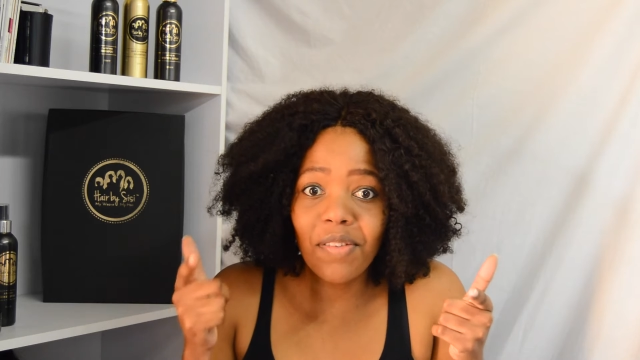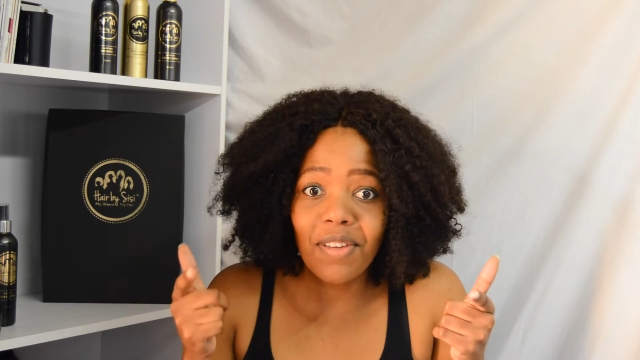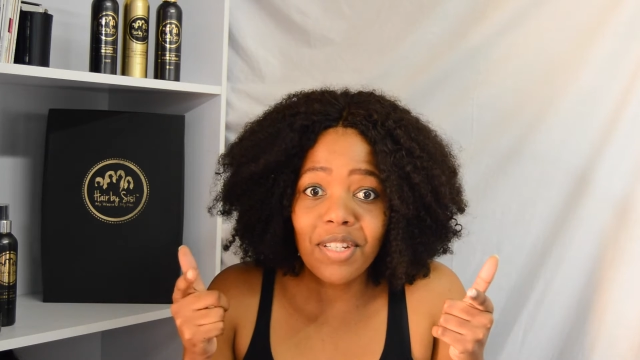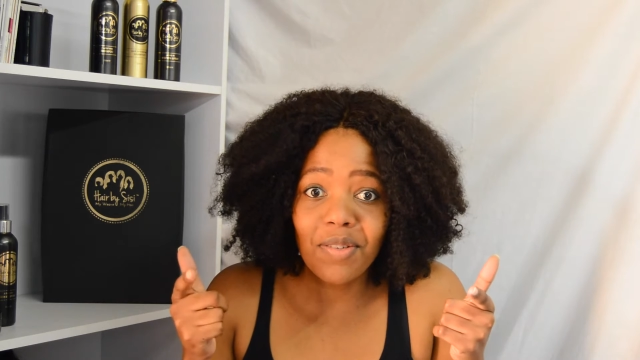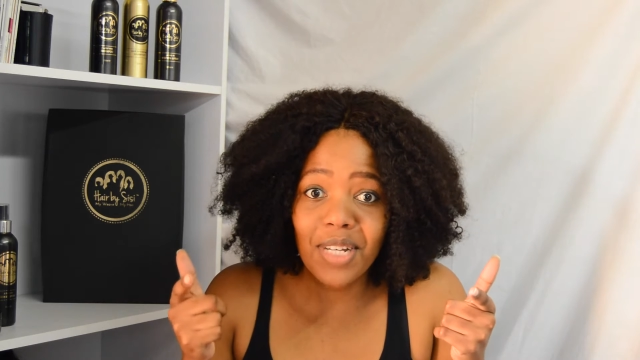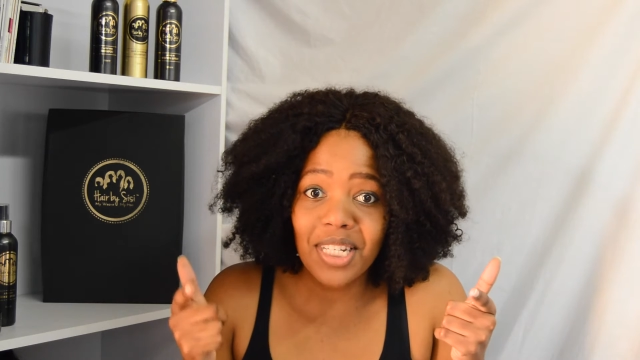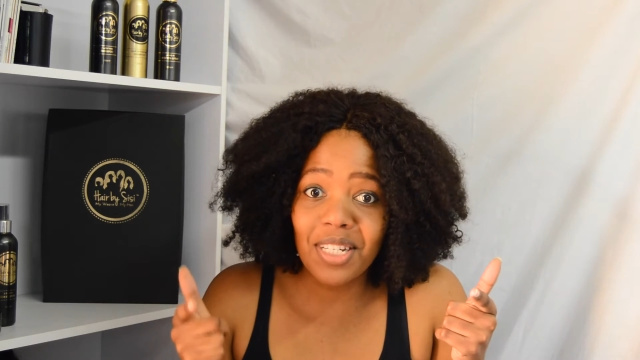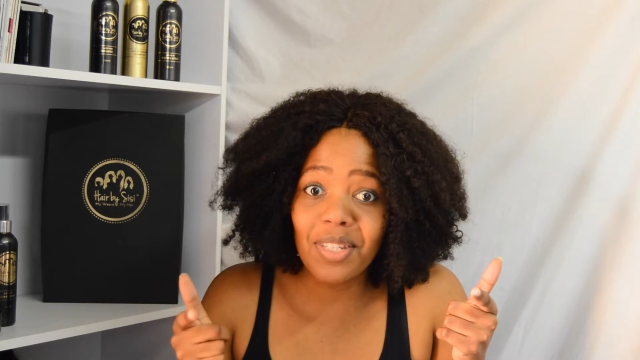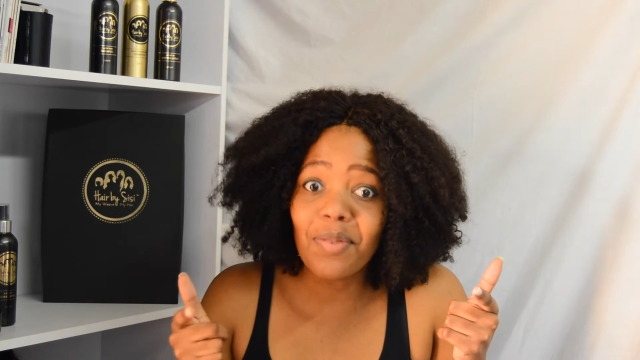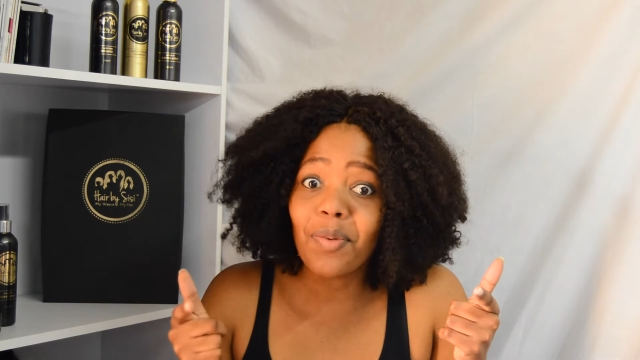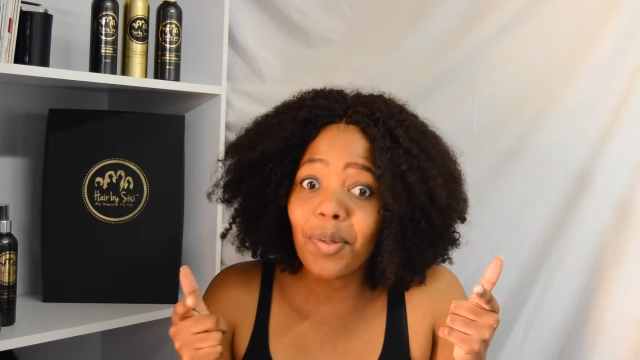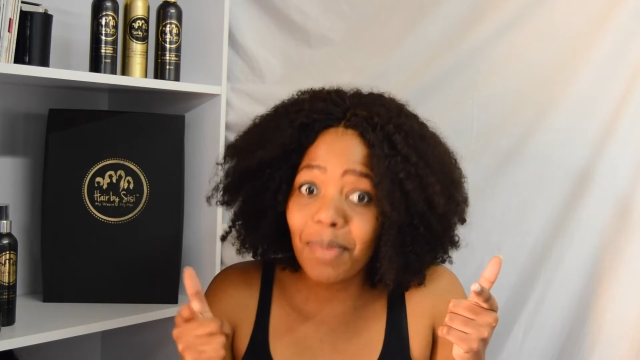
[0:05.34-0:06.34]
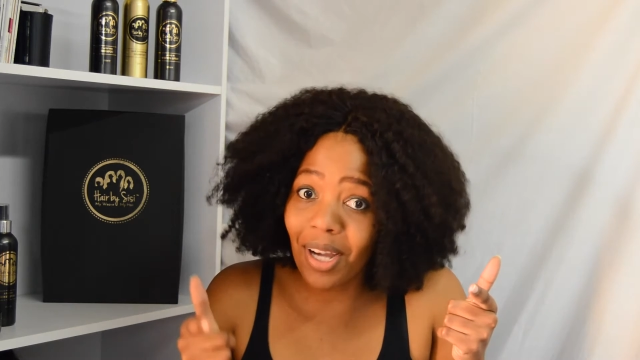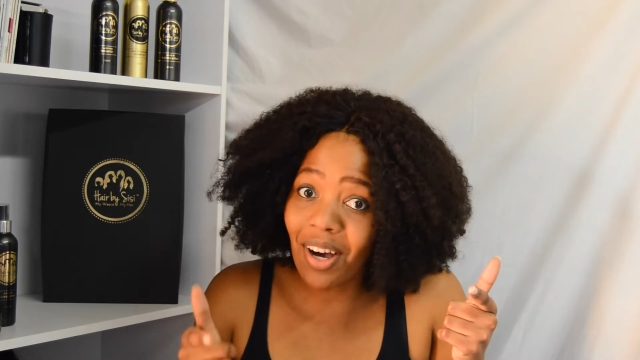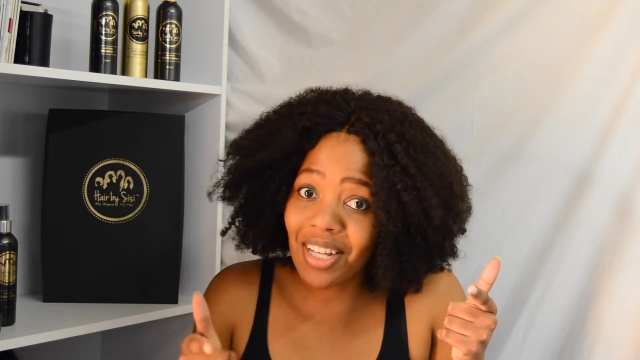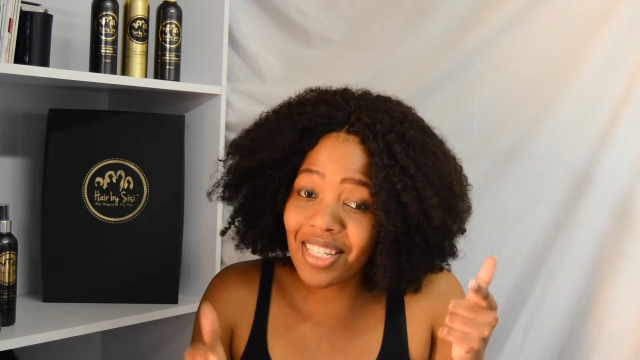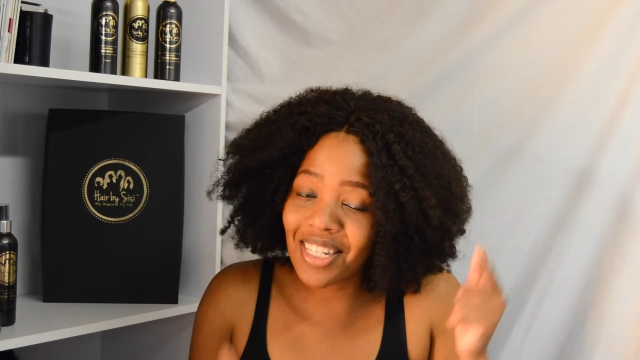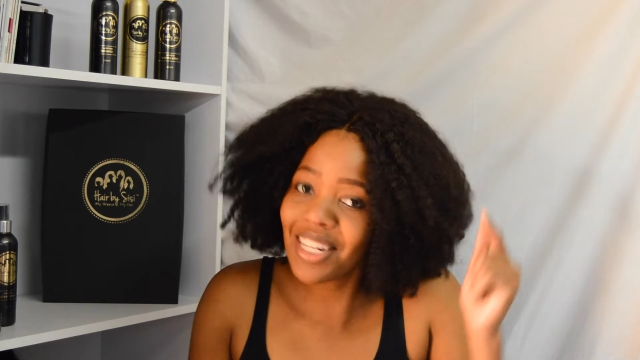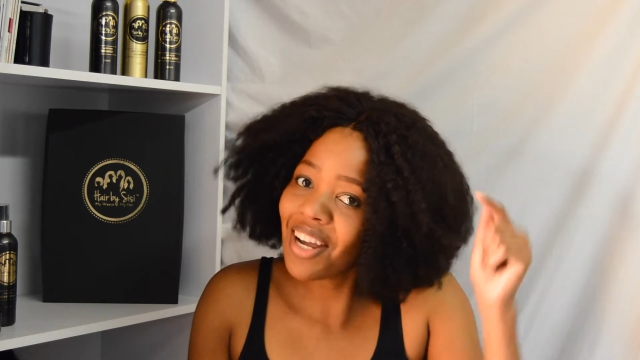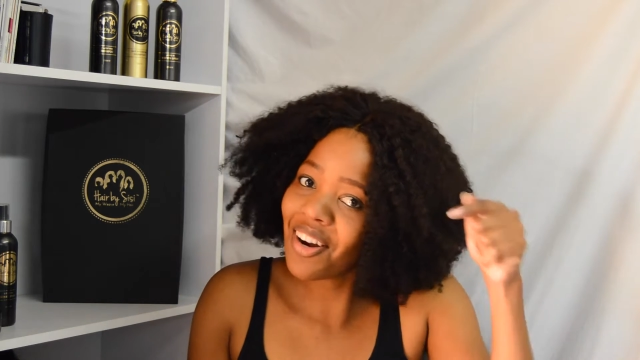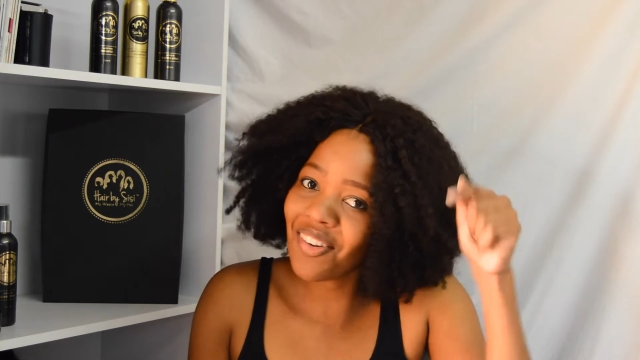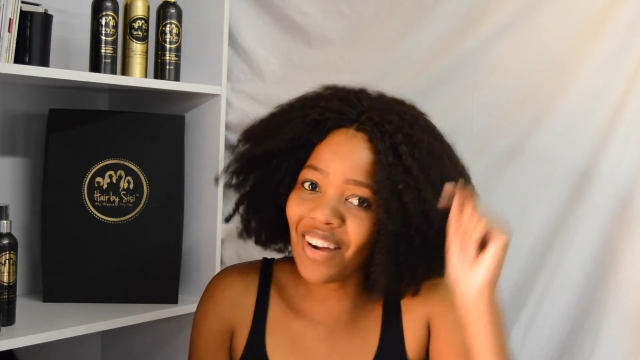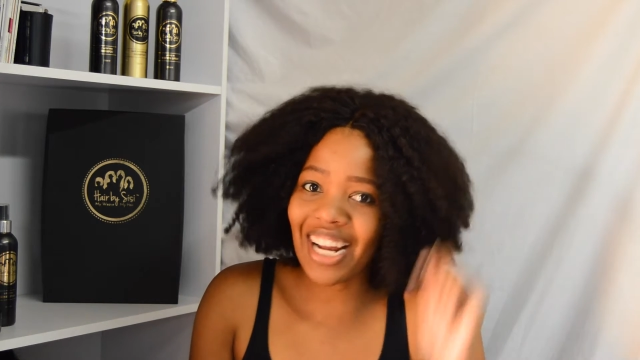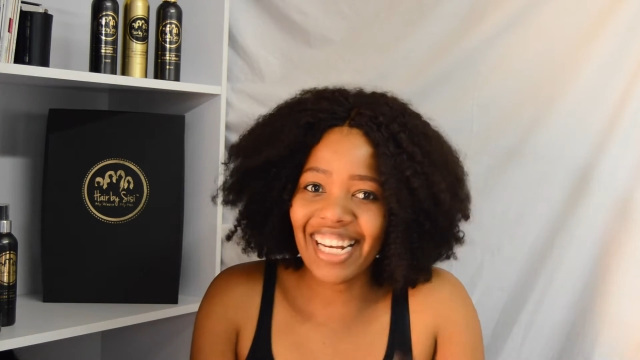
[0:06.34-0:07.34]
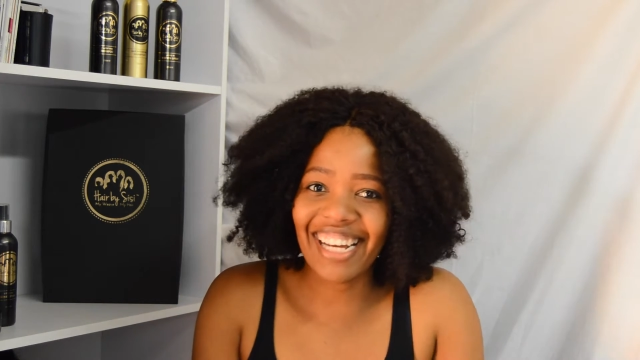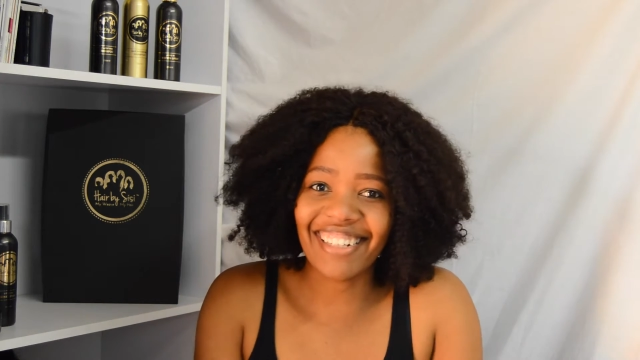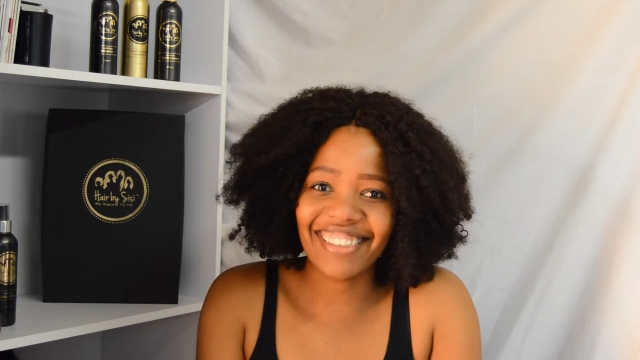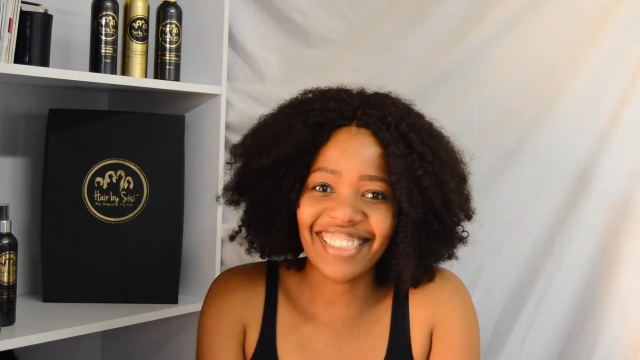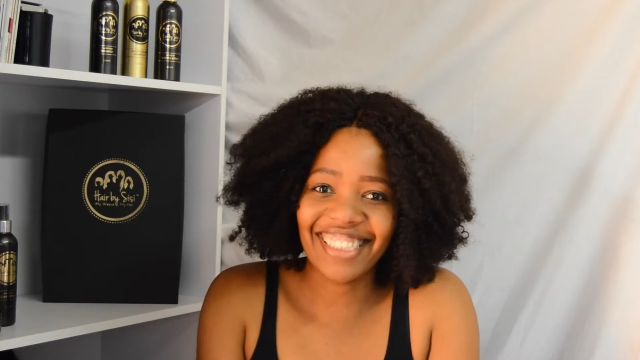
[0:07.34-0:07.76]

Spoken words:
of those questions will be answered right now.